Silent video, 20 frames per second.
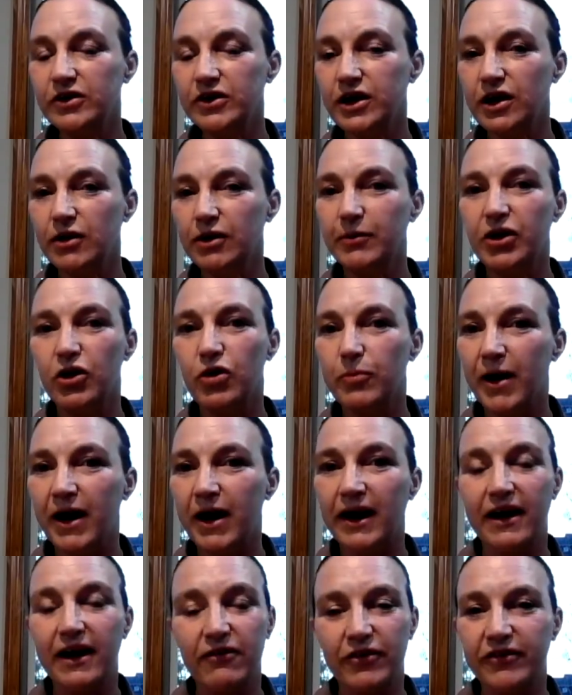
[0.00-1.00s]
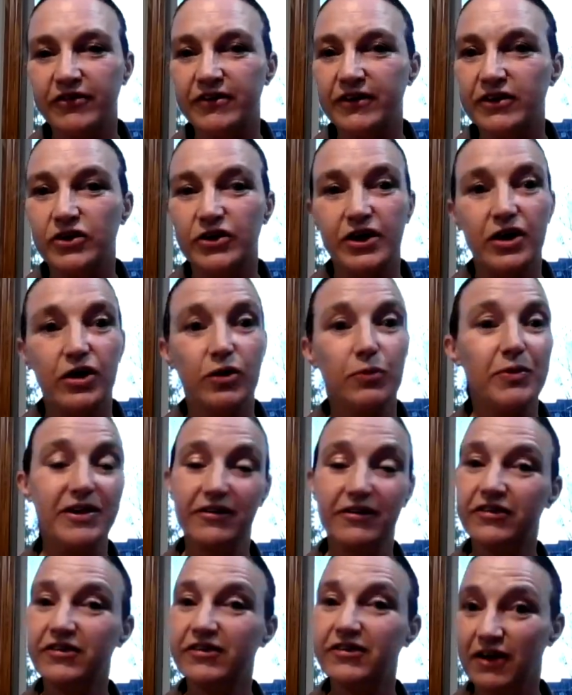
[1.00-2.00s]
year we go back, every single year we
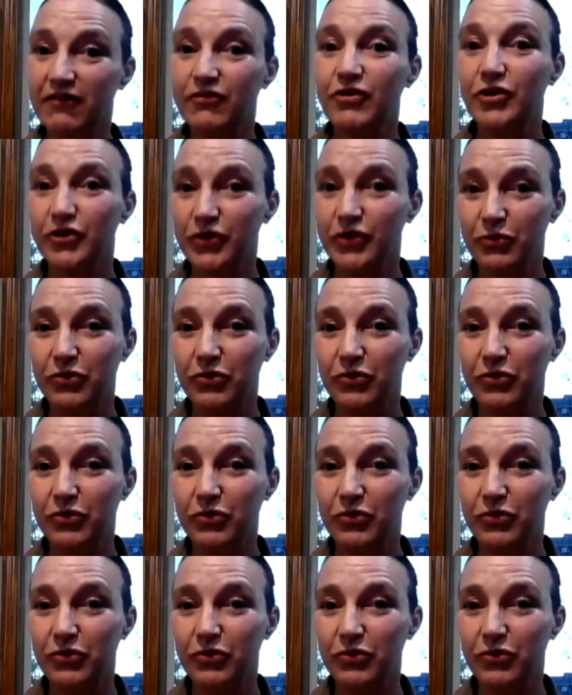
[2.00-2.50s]
discover new